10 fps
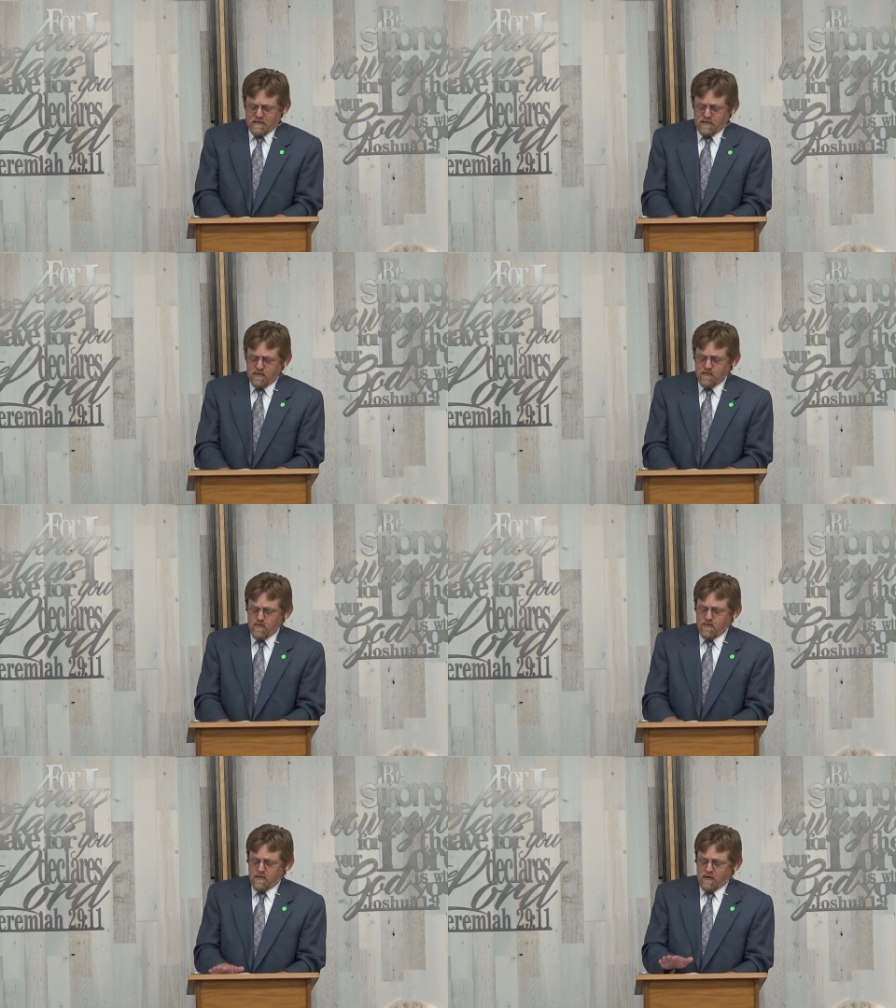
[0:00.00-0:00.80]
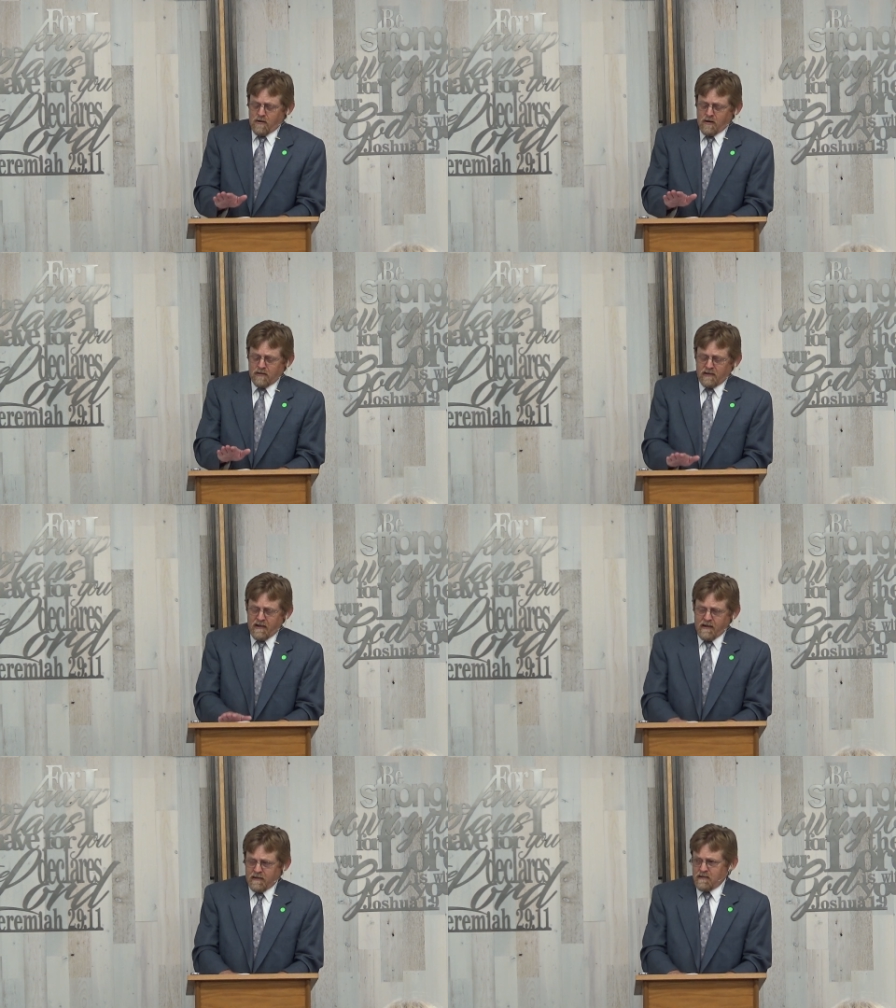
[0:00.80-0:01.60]
you are
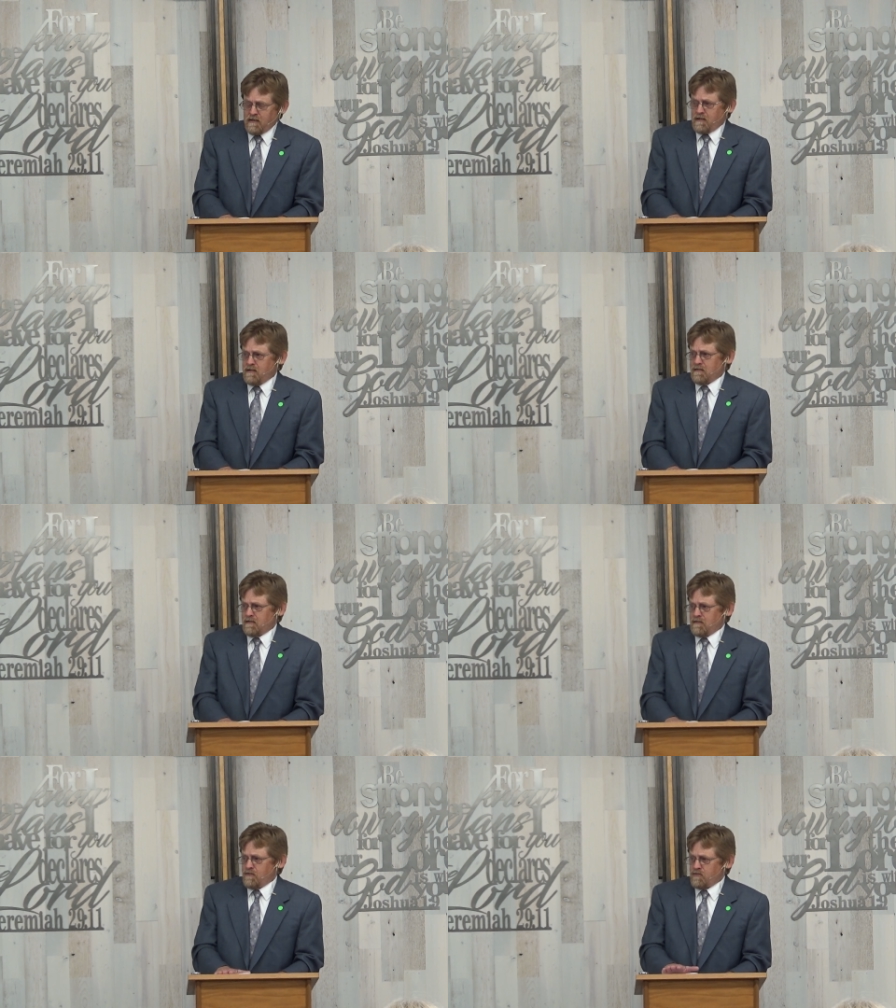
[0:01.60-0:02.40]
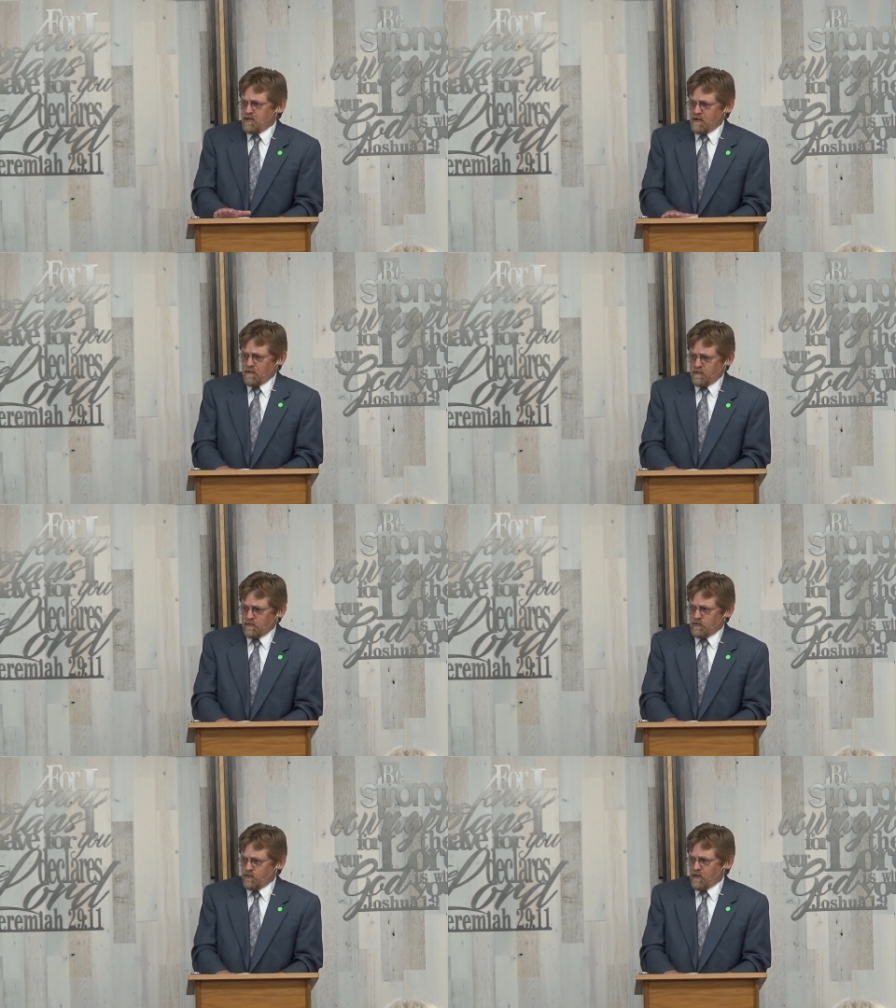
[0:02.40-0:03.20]
lacking in those
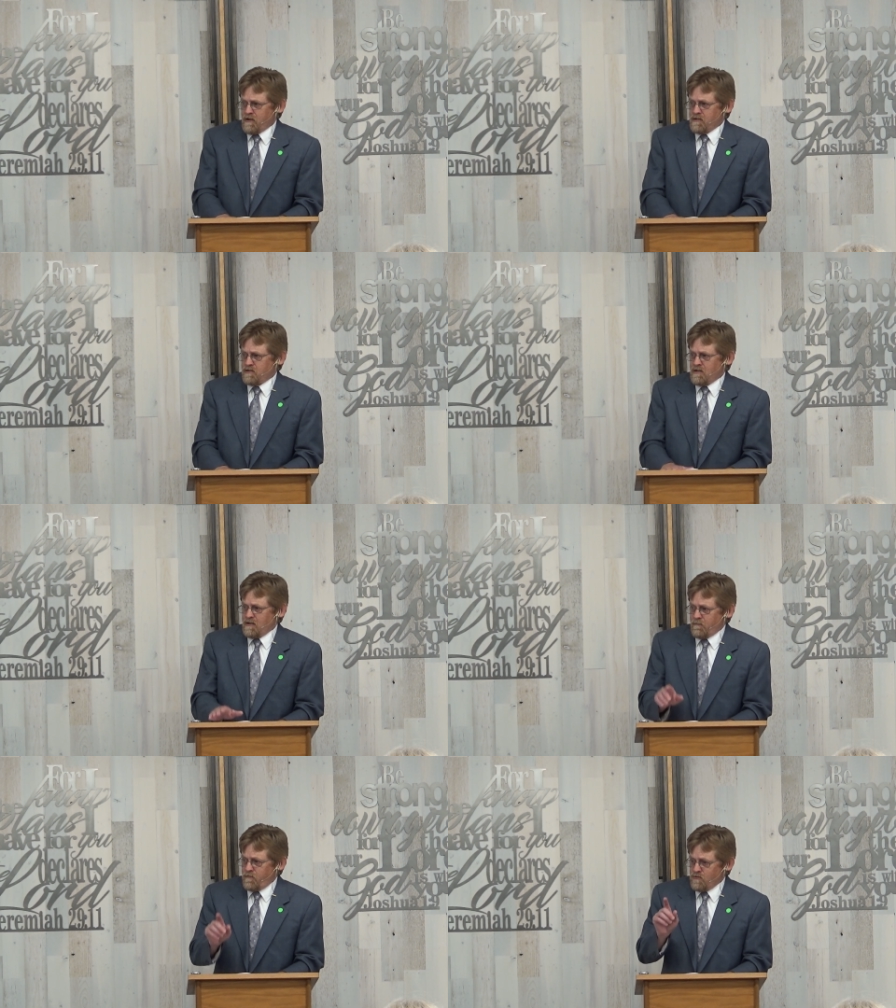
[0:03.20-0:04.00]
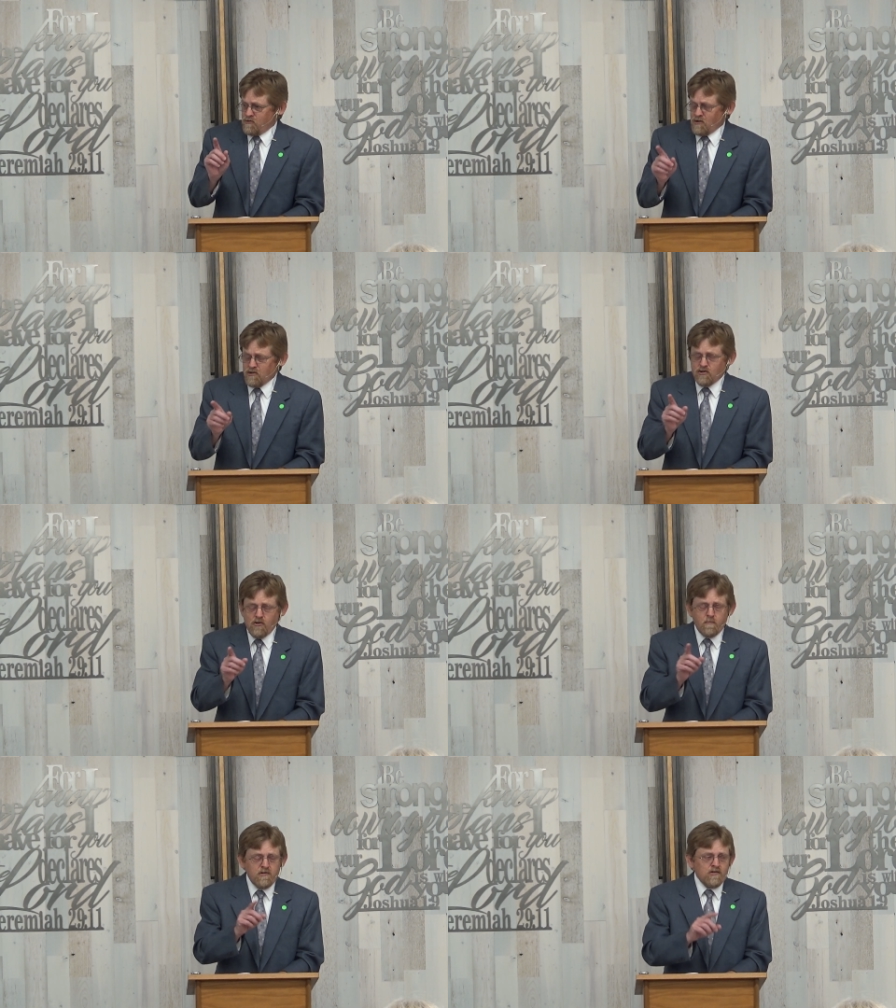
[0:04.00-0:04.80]
character traits that if you just
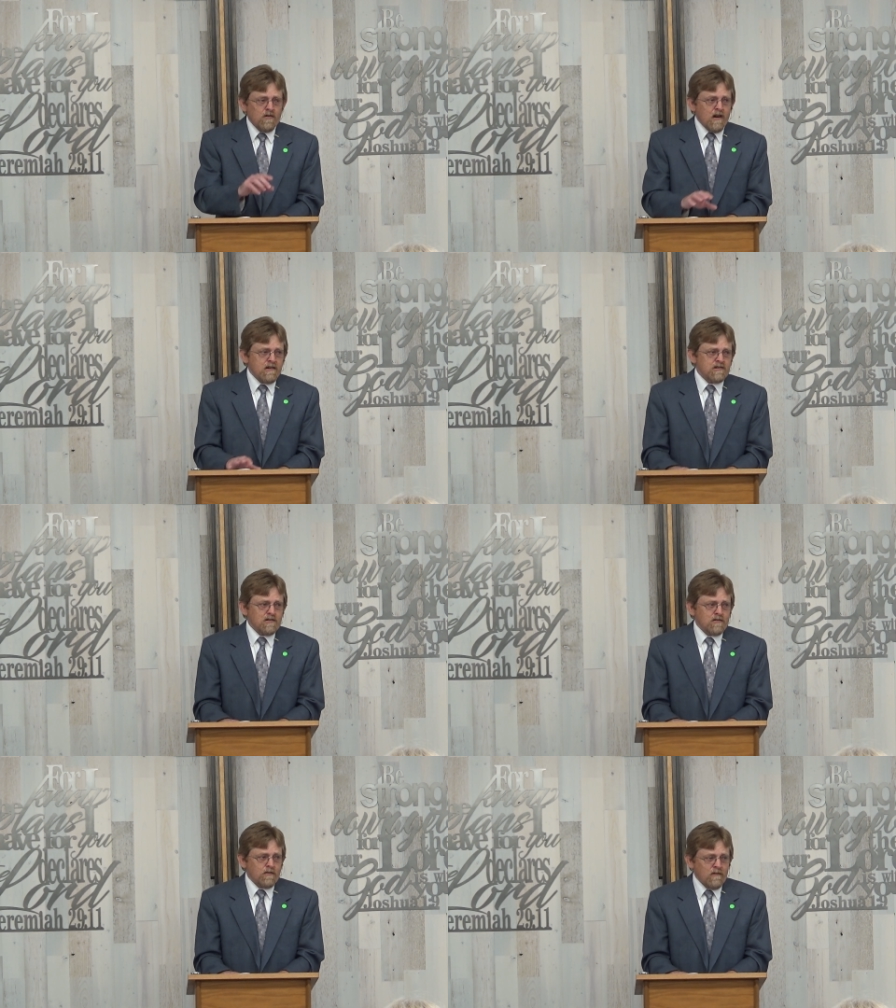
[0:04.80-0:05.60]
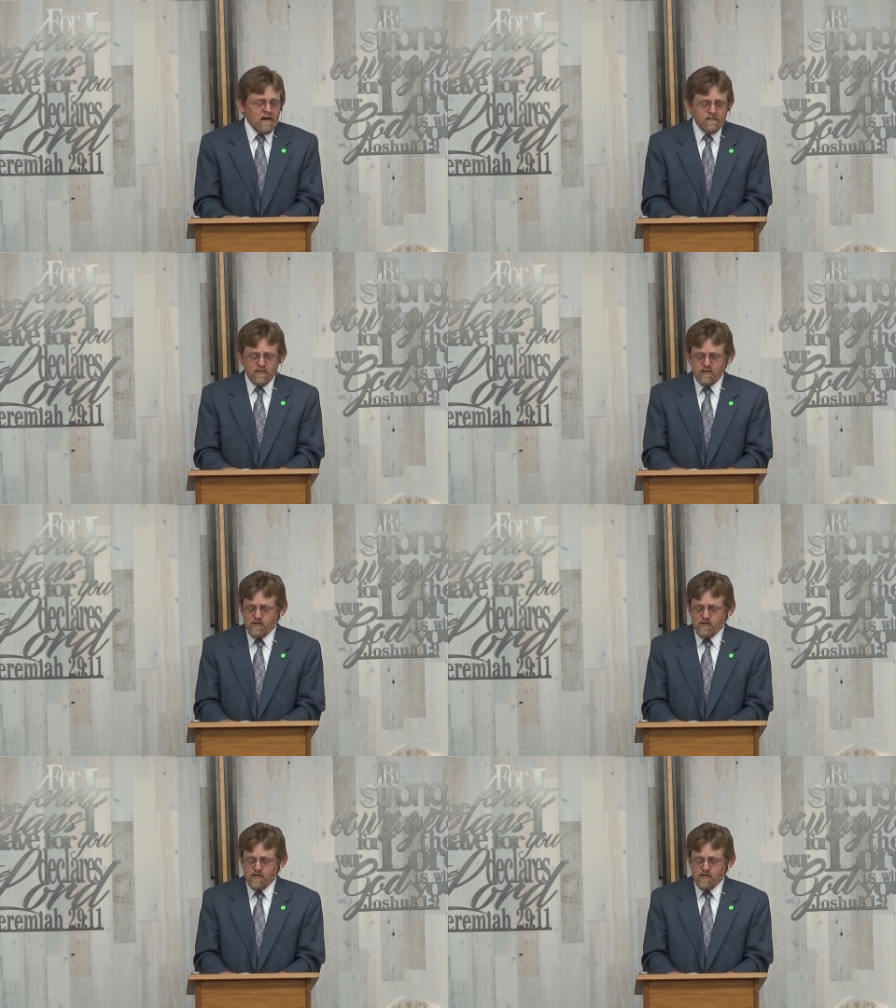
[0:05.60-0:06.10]
open your eyes and look around you,